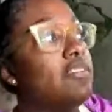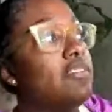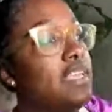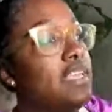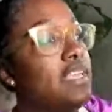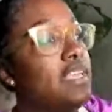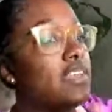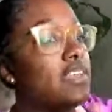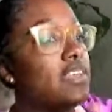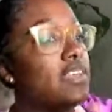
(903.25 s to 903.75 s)

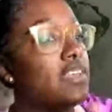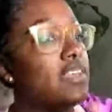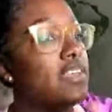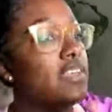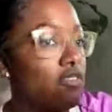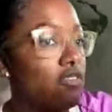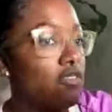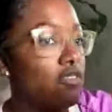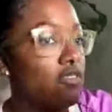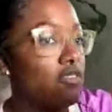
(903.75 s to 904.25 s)
Because these
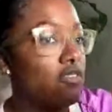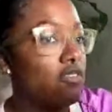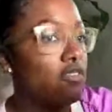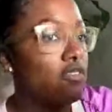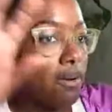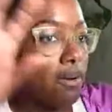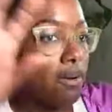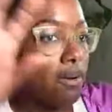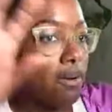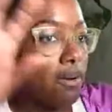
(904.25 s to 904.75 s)
are like your
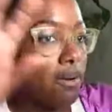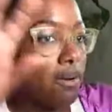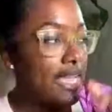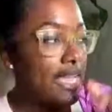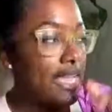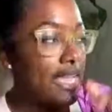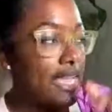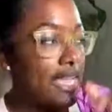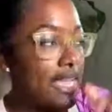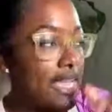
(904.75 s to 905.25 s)

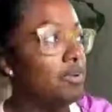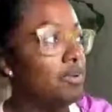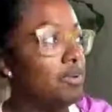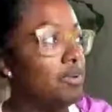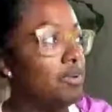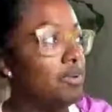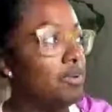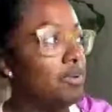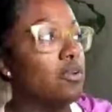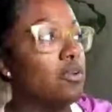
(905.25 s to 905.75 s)
four
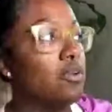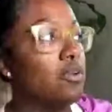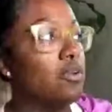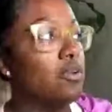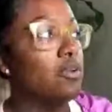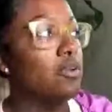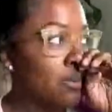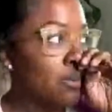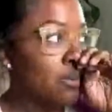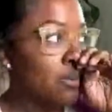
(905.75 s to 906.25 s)
major, but
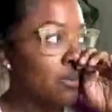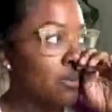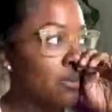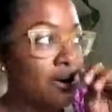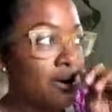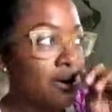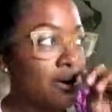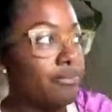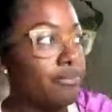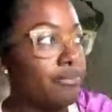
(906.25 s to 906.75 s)
in the real
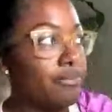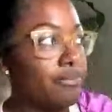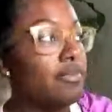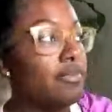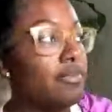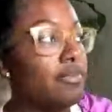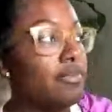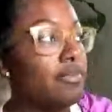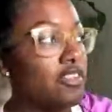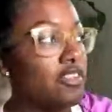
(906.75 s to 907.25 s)

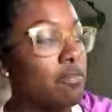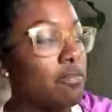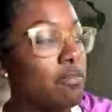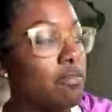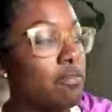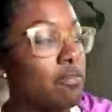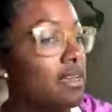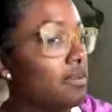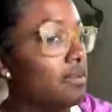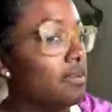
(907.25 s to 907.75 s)
world,
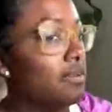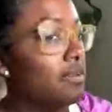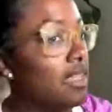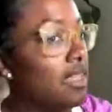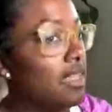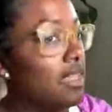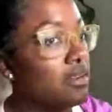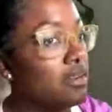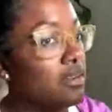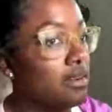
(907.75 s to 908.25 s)
it's gonna be
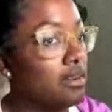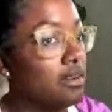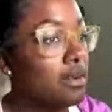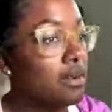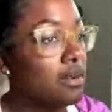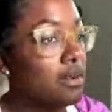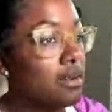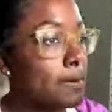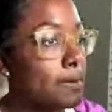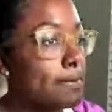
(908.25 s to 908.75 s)
left and
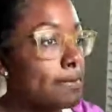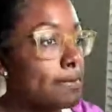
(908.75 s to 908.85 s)
enter.